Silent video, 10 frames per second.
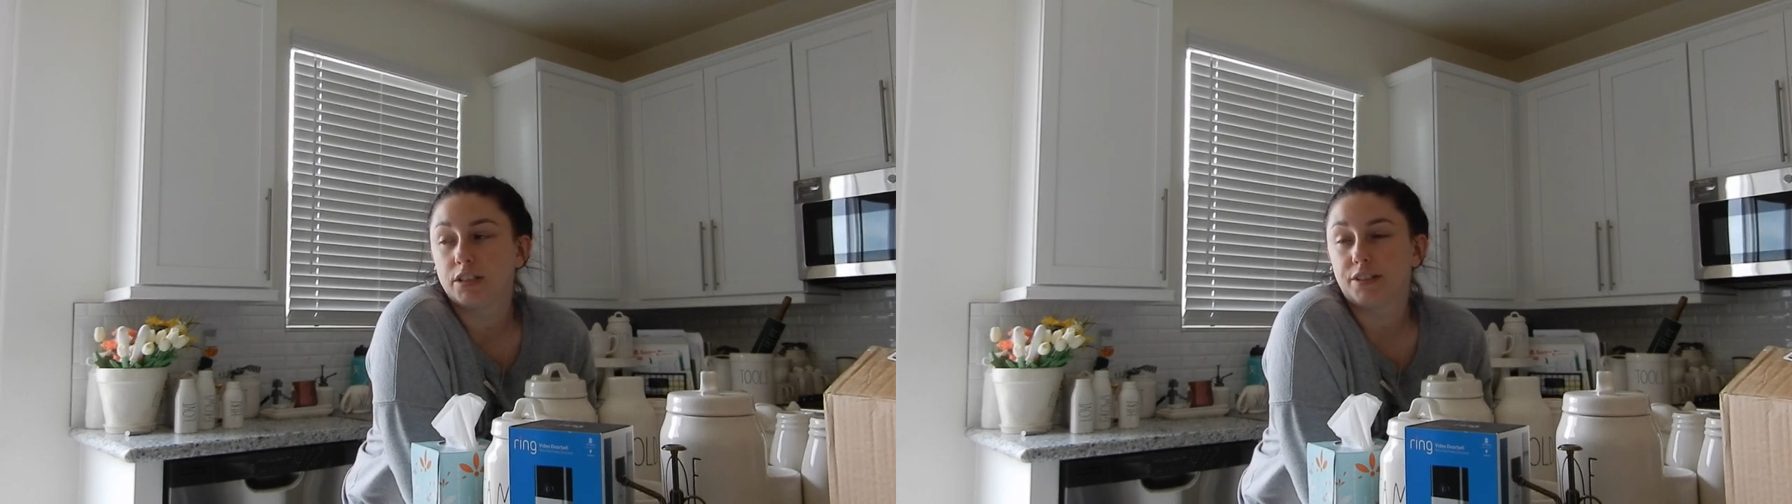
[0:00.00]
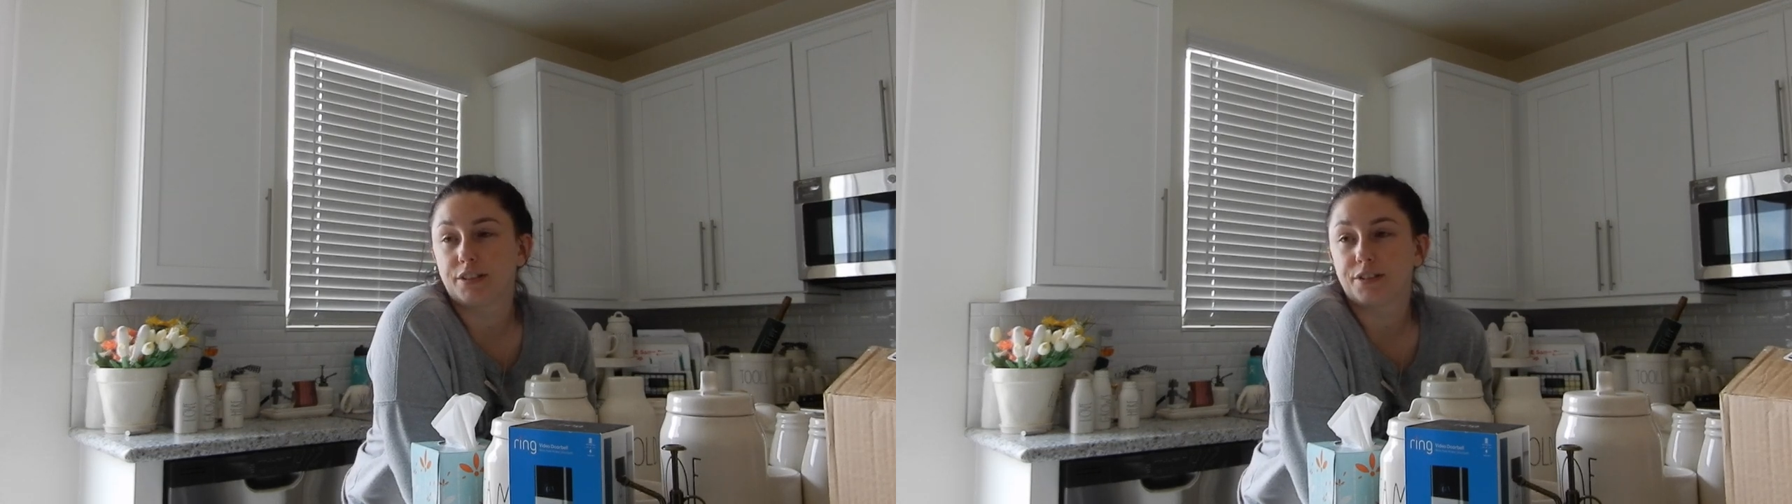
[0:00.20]

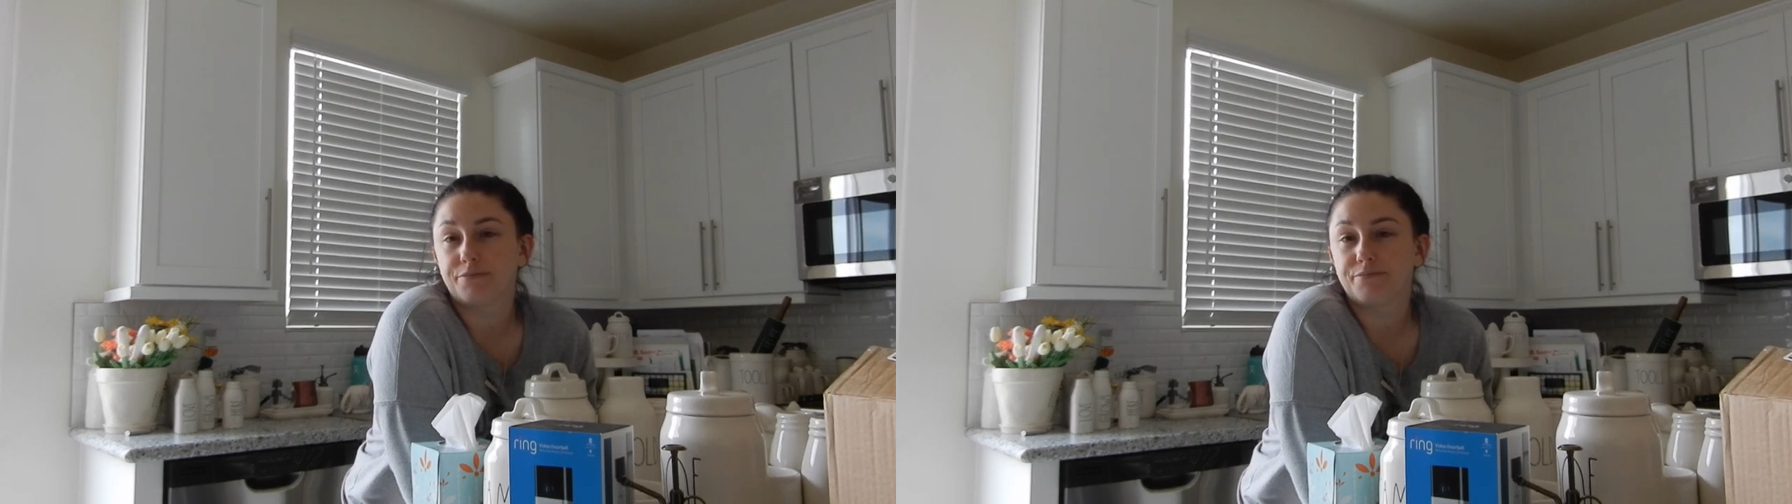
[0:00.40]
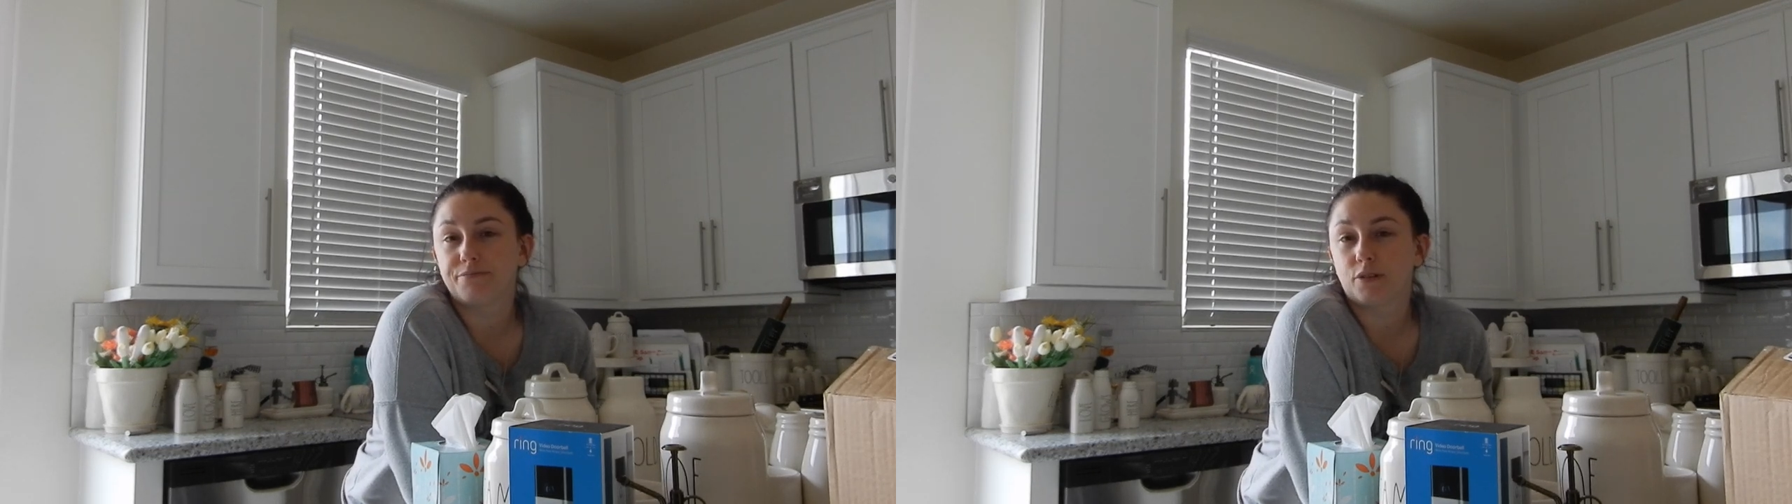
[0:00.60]
I don't know.
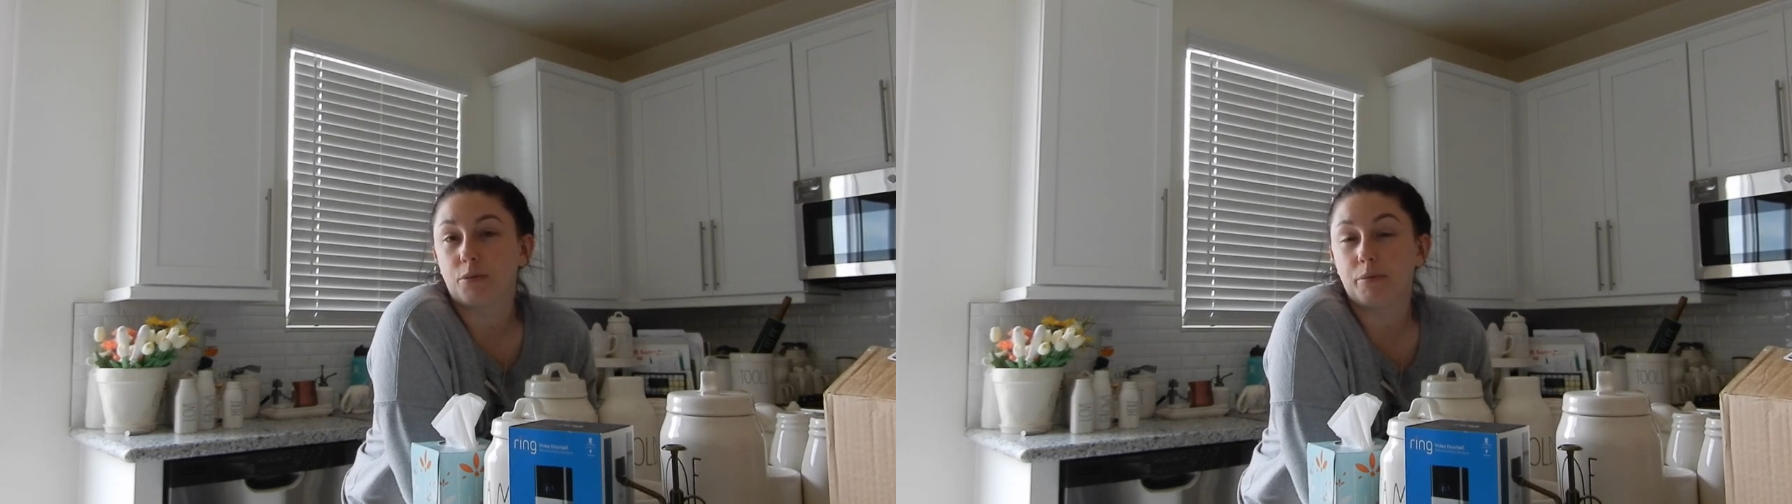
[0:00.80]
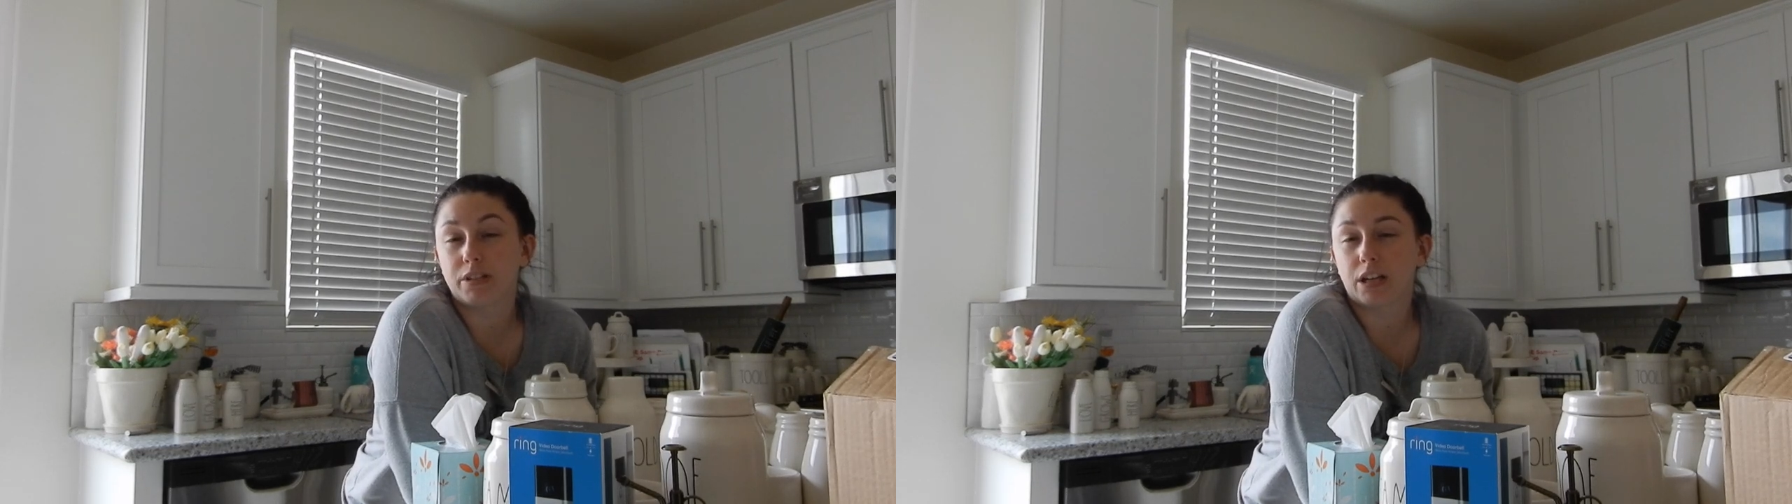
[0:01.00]

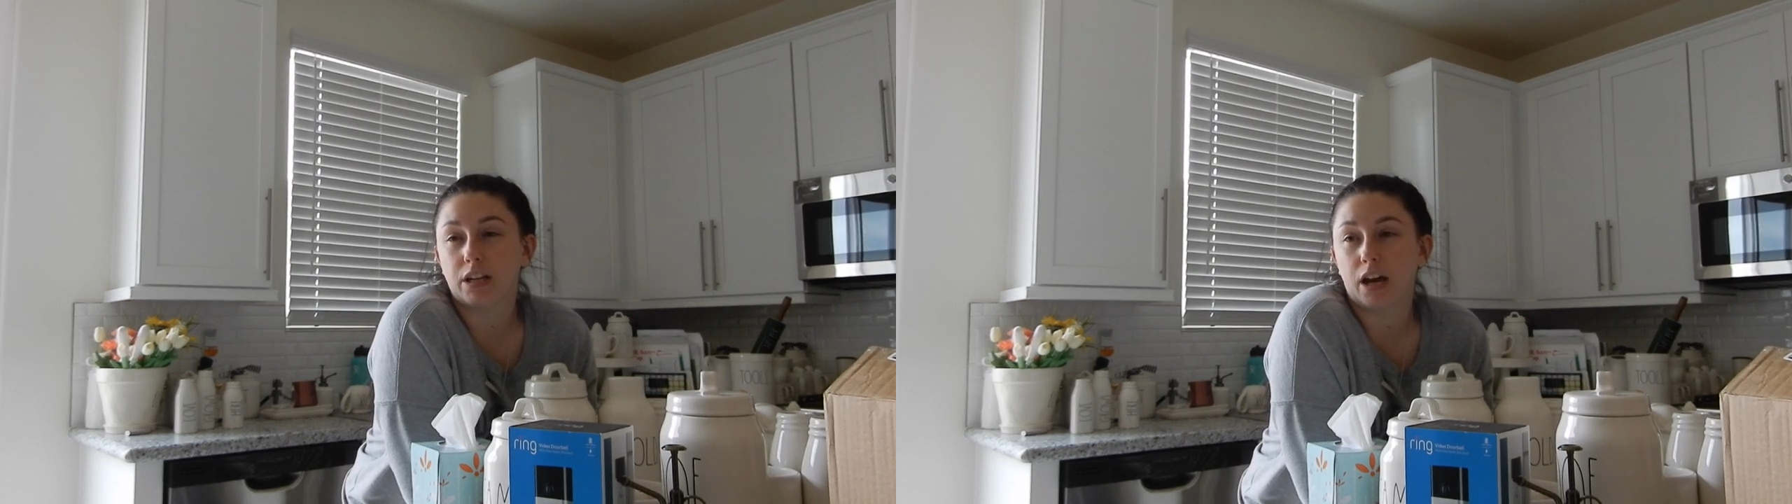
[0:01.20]
Or maybe take a